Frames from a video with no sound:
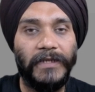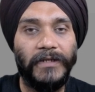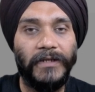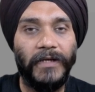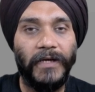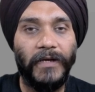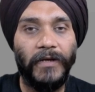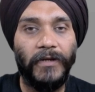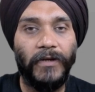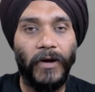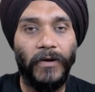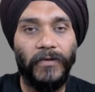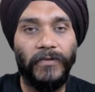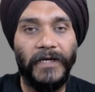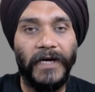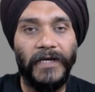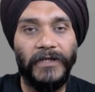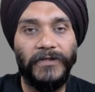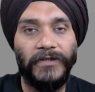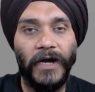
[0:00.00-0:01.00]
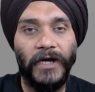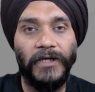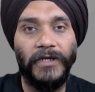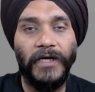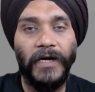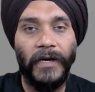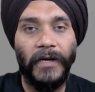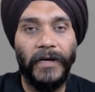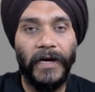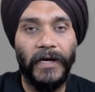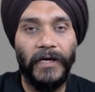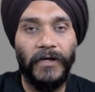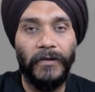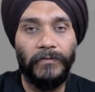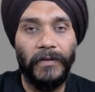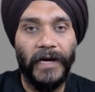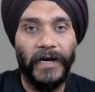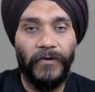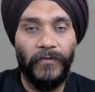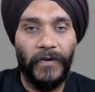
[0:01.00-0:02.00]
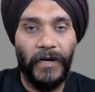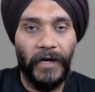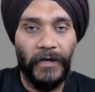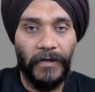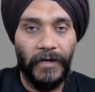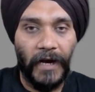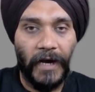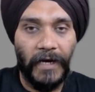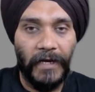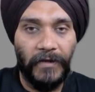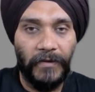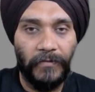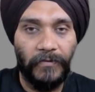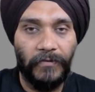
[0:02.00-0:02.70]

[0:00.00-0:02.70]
that unauthorized browser ID back to Entra ID.